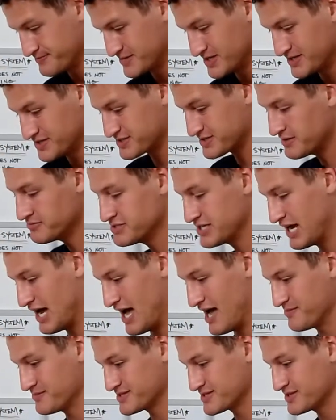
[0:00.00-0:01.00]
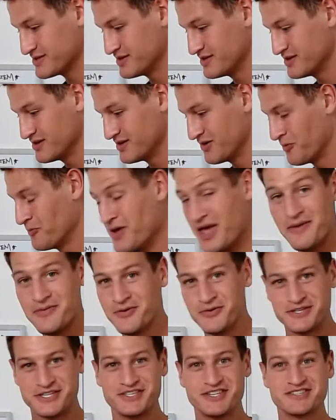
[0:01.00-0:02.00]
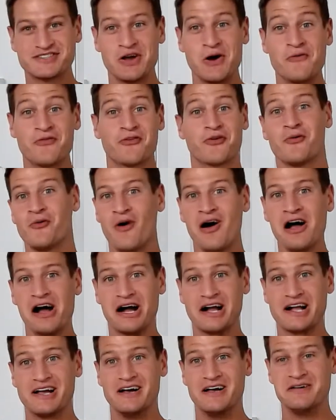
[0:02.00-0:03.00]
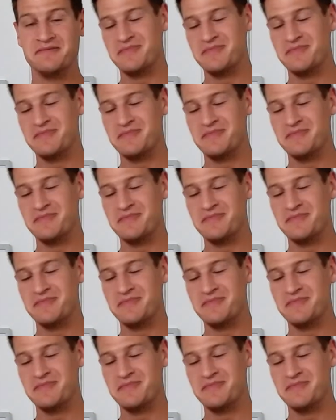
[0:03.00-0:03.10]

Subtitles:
sometimes maybe we should just go for a walk.